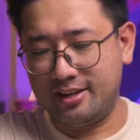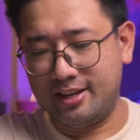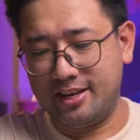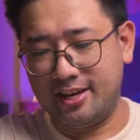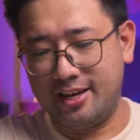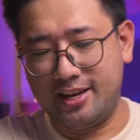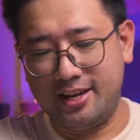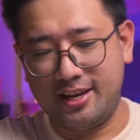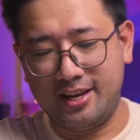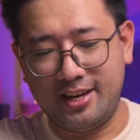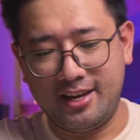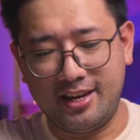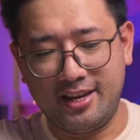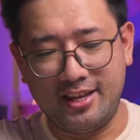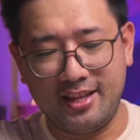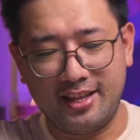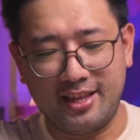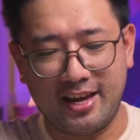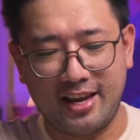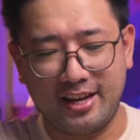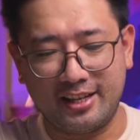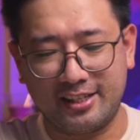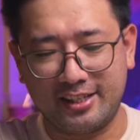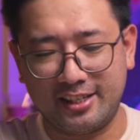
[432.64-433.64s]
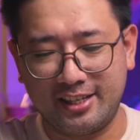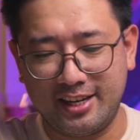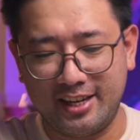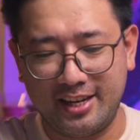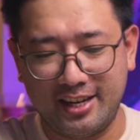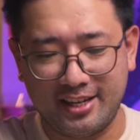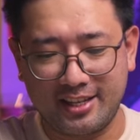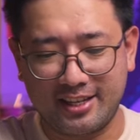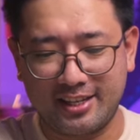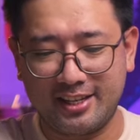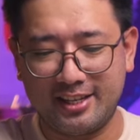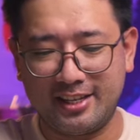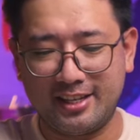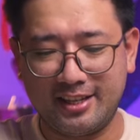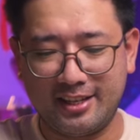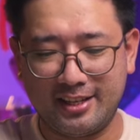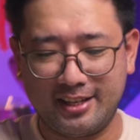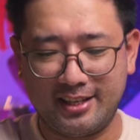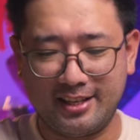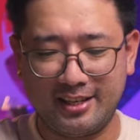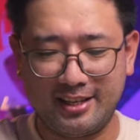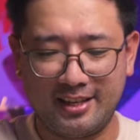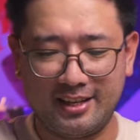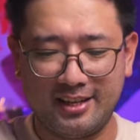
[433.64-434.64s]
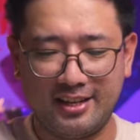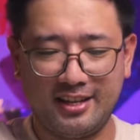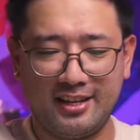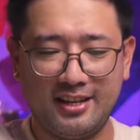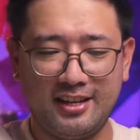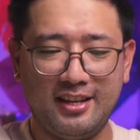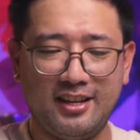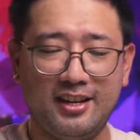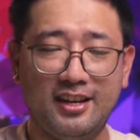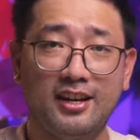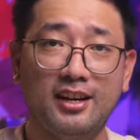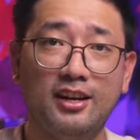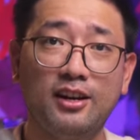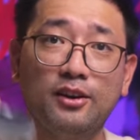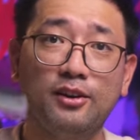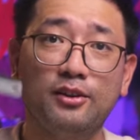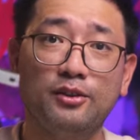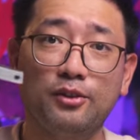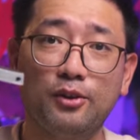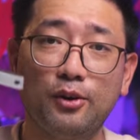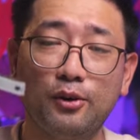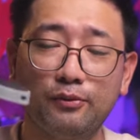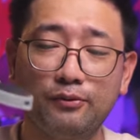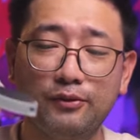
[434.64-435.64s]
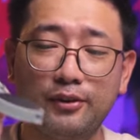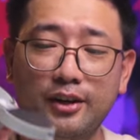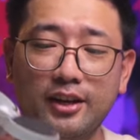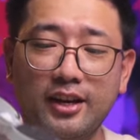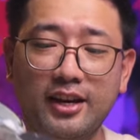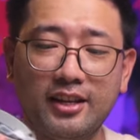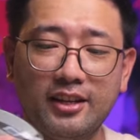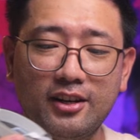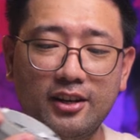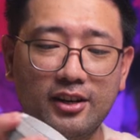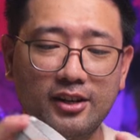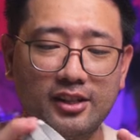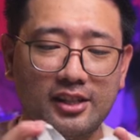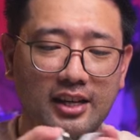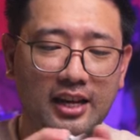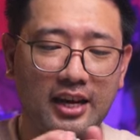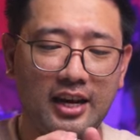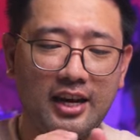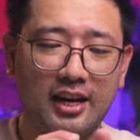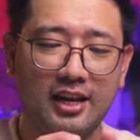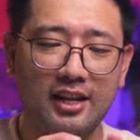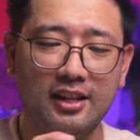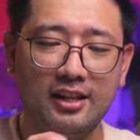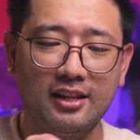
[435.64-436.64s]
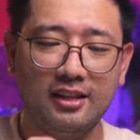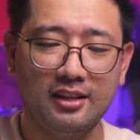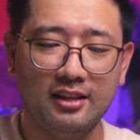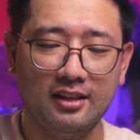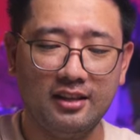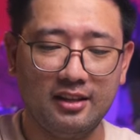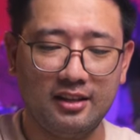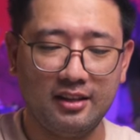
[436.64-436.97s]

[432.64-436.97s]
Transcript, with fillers: And that's it. Don't forget your scale.